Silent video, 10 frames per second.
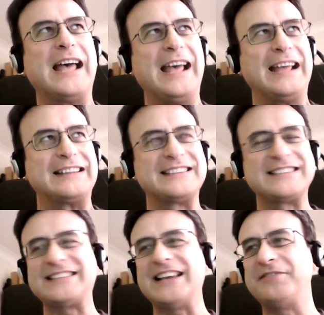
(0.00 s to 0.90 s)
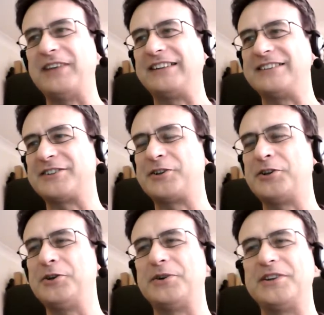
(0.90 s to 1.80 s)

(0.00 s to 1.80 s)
and safe and secure.